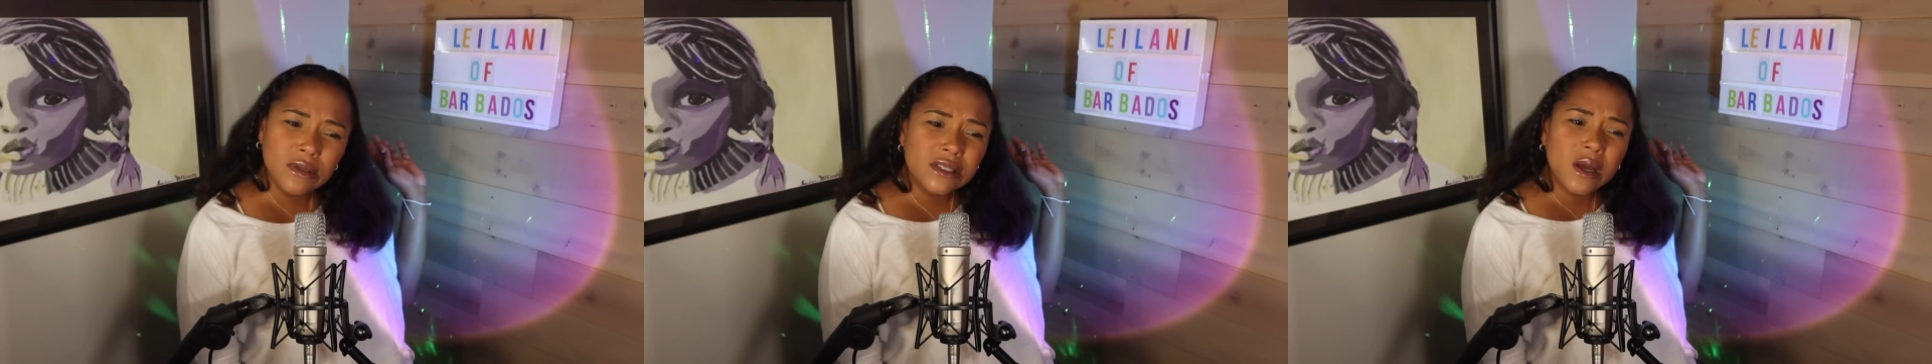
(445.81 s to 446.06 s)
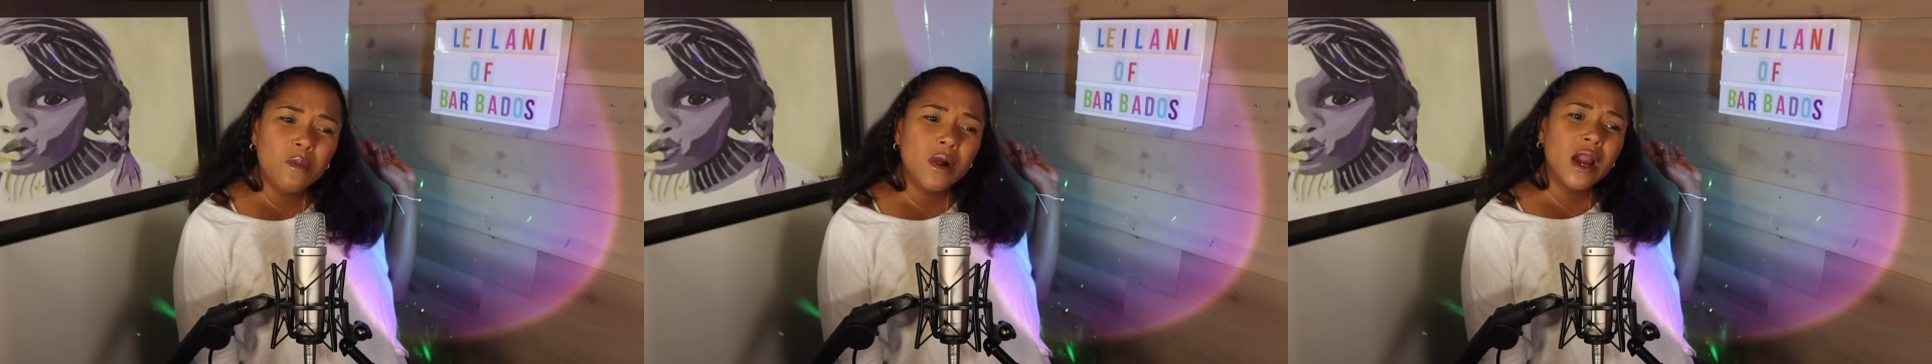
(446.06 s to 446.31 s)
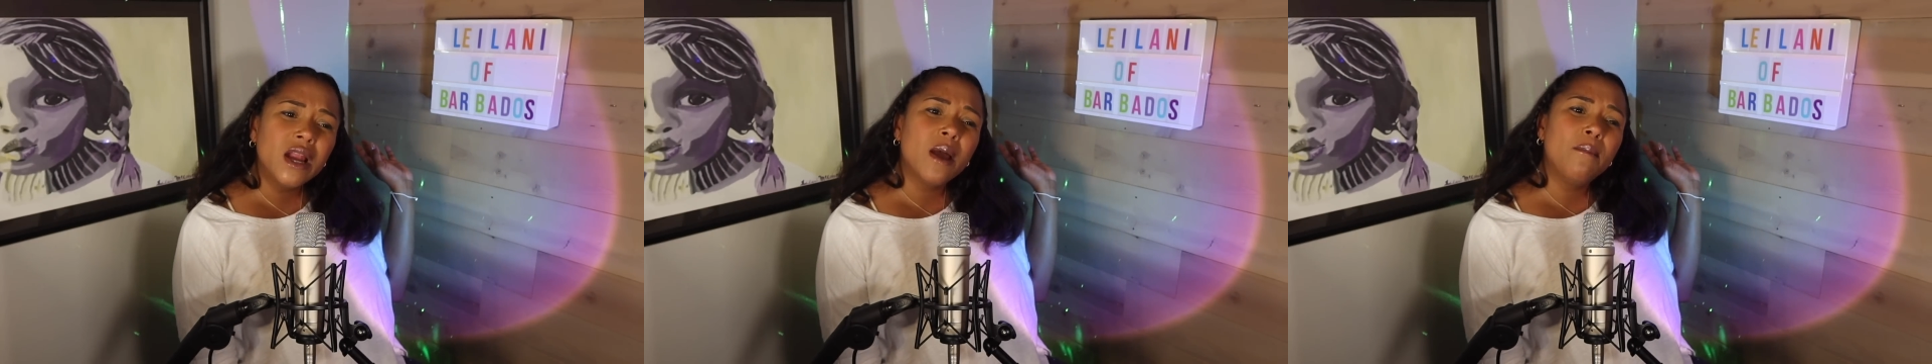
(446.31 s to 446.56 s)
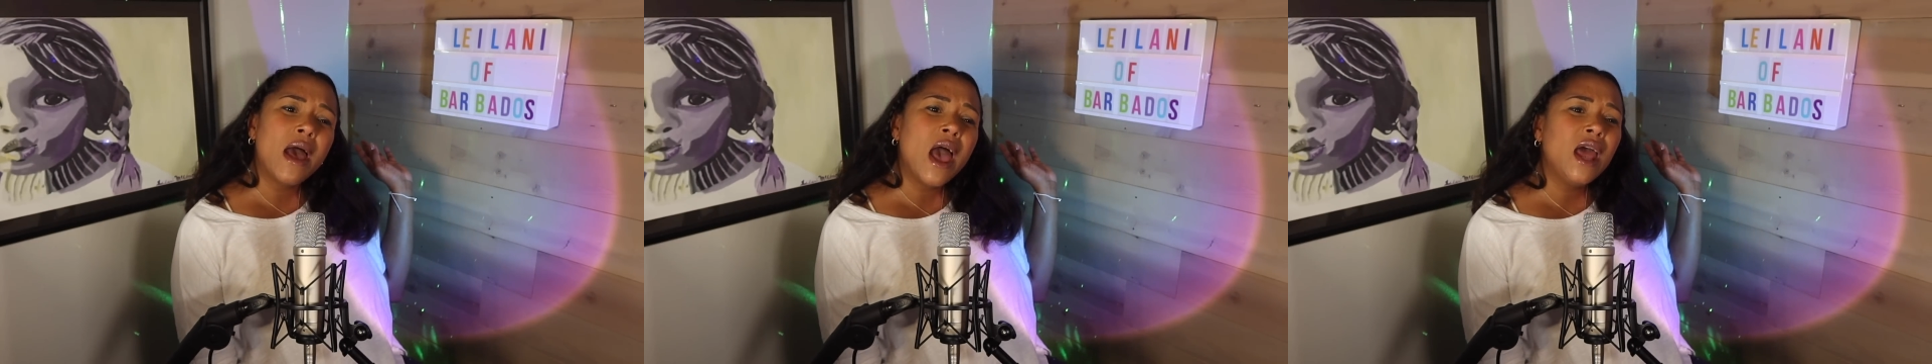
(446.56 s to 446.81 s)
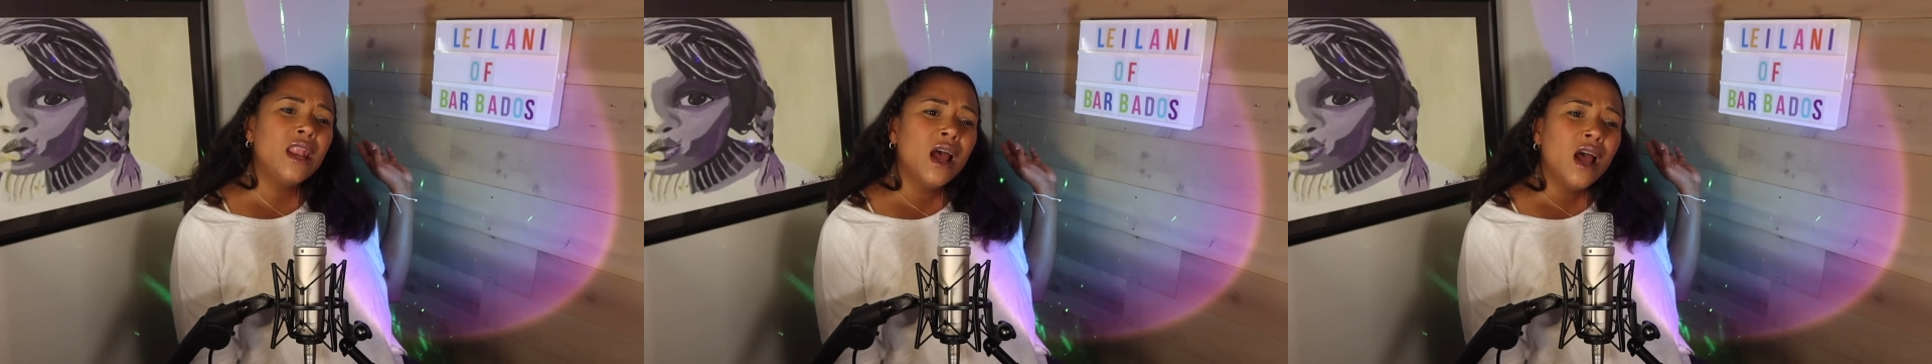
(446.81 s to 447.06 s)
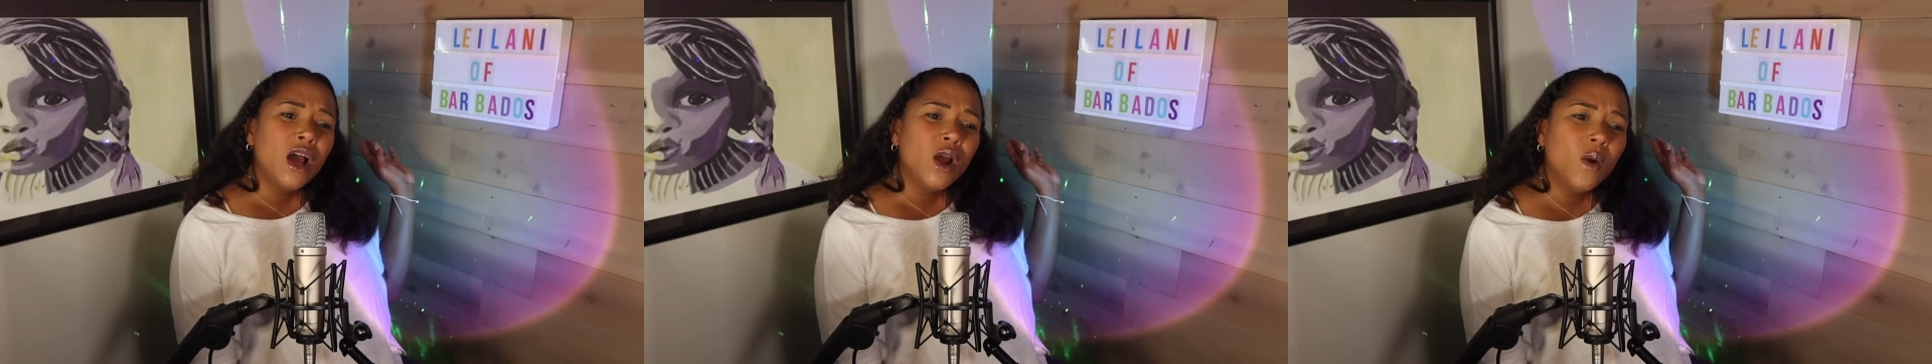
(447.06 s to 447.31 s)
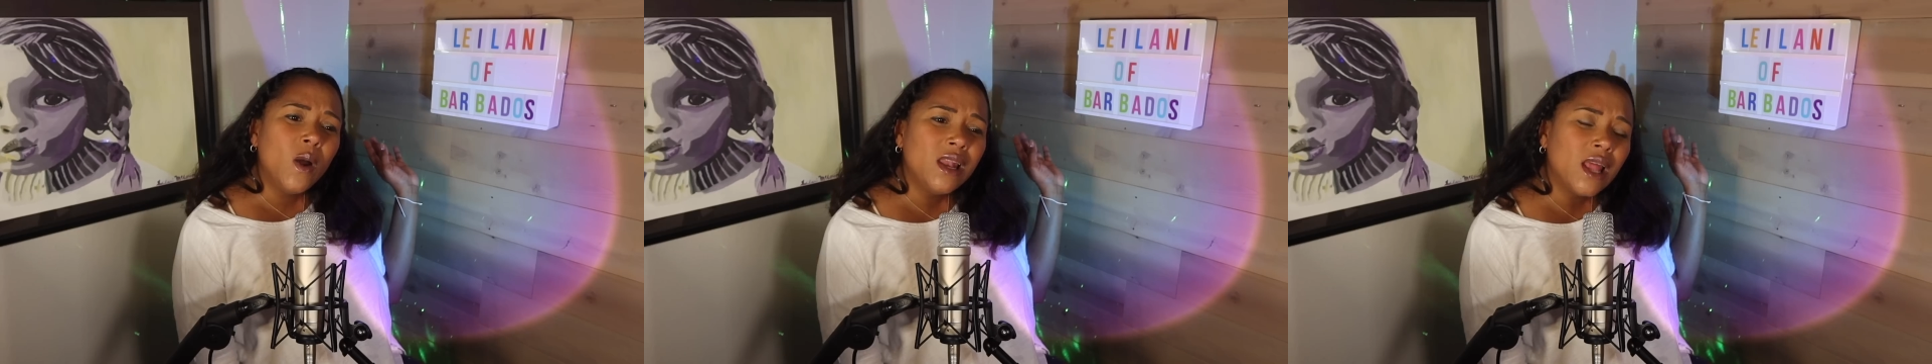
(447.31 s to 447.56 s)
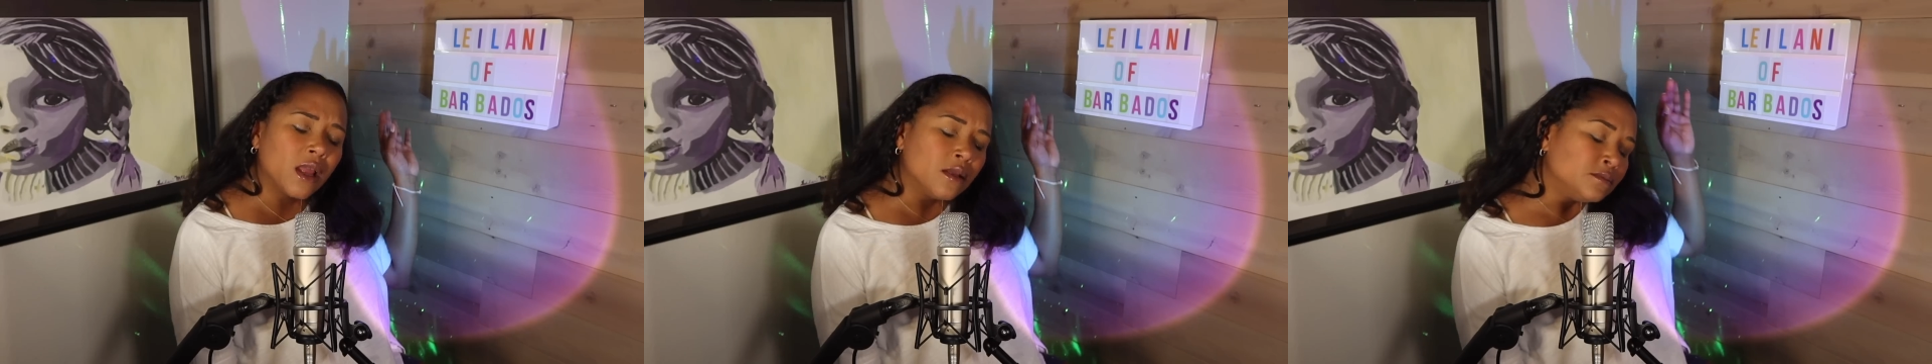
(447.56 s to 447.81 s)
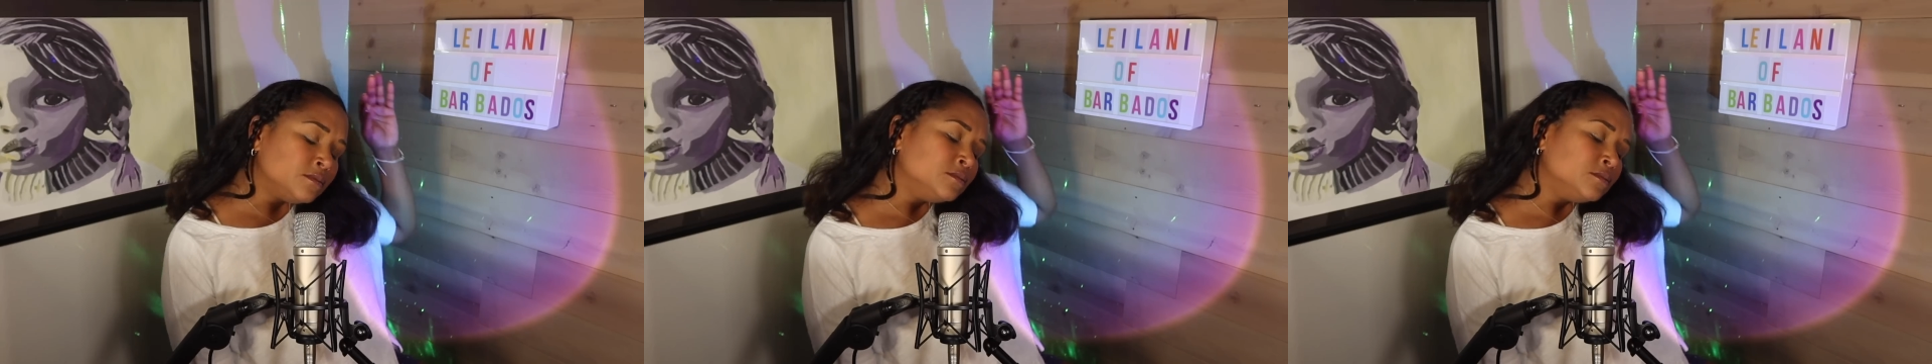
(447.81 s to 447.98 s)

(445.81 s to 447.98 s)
somewhere in a bed, going like,